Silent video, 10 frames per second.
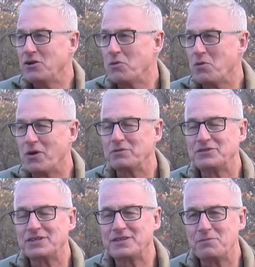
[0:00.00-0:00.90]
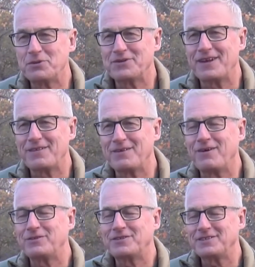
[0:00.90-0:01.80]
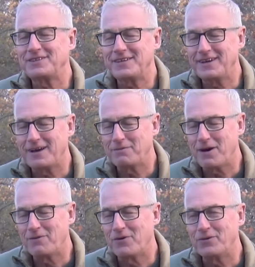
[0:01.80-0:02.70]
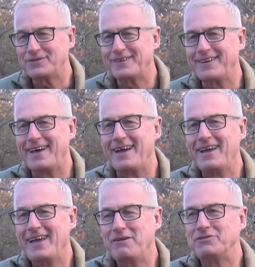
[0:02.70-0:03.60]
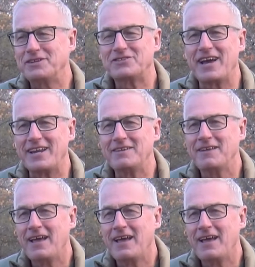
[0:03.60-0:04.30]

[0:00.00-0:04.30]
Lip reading: we won with 60% of the 60 votes, and it was exciting.